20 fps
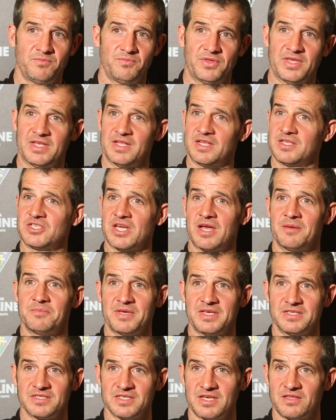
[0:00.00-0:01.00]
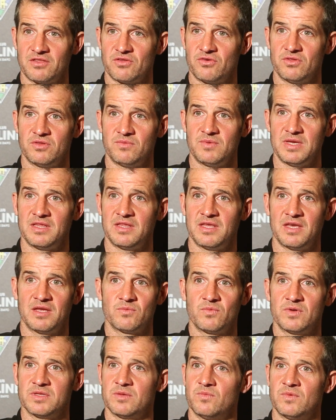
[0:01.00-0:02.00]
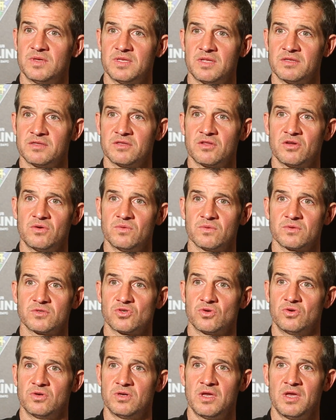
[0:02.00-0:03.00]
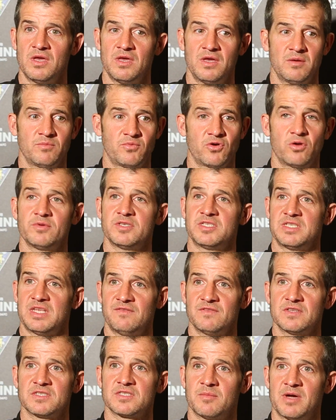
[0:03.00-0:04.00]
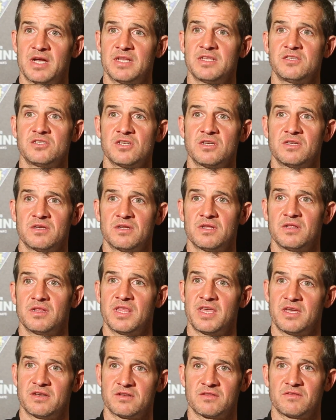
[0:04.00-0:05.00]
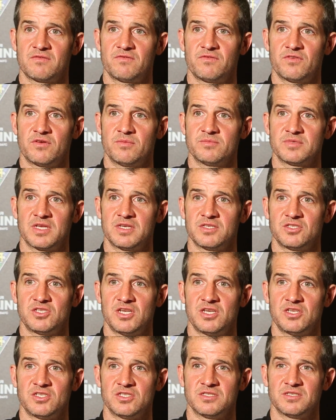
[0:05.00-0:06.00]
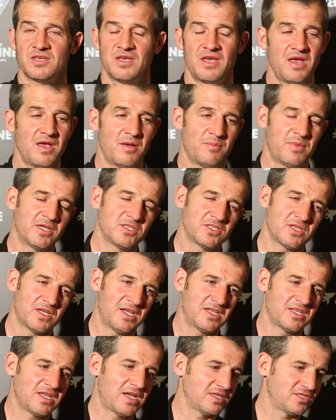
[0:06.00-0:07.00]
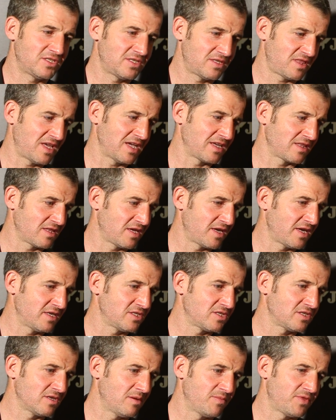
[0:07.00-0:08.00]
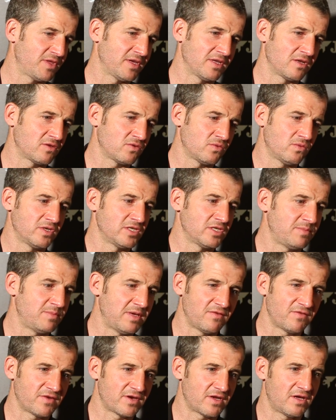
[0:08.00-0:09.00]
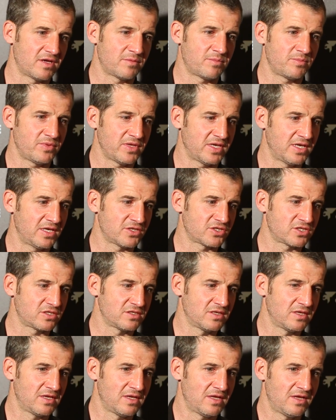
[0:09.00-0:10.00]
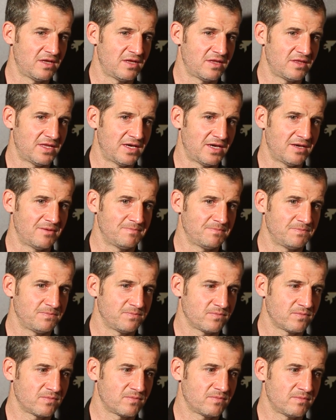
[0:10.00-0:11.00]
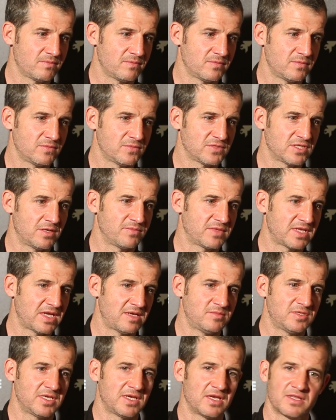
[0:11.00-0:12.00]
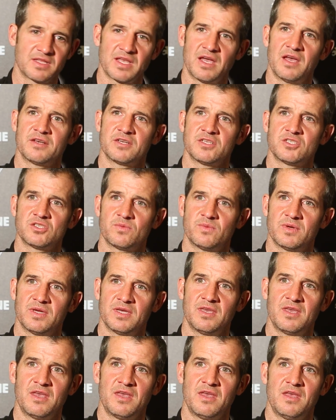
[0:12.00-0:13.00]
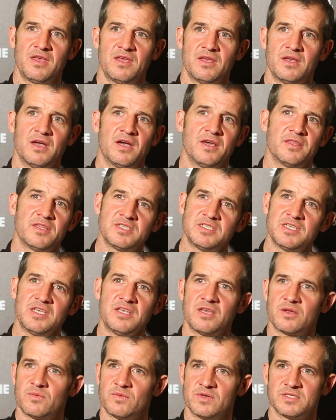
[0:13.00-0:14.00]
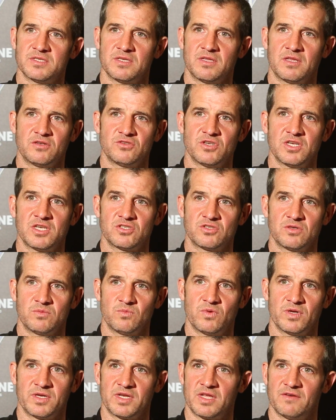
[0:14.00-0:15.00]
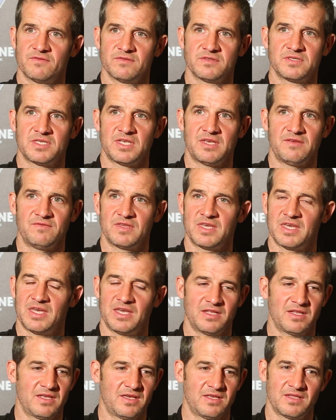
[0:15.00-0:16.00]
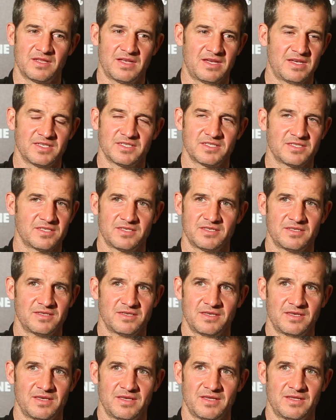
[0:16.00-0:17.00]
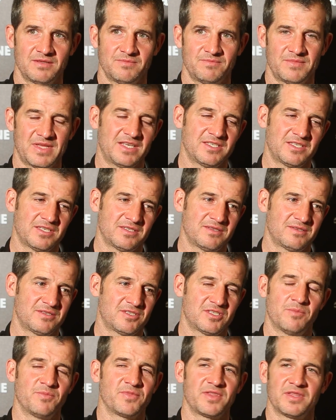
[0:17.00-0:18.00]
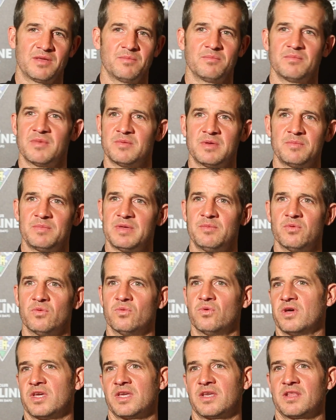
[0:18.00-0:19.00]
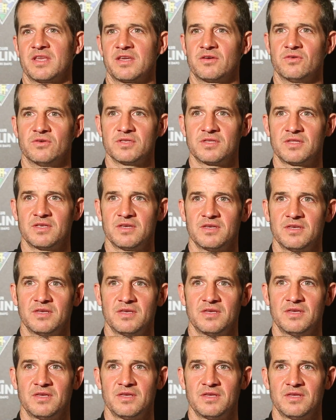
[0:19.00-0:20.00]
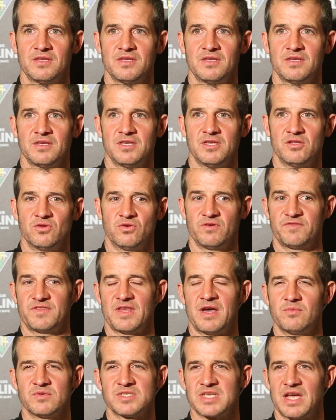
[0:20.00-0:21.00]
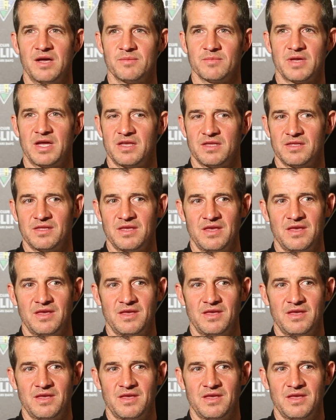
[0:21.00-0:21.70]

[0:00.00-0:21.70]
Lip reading: playing in Champions League through the week there and winning with Dundalk, so probably Stephen as a manager learned from situations. But I think there is something, I don't speak for our players, that sometimes they get tarnished with the senior ones in the dressing room when they haven't Stephen Kenny, and that's something that maybe people want to cling on to. If that was happening,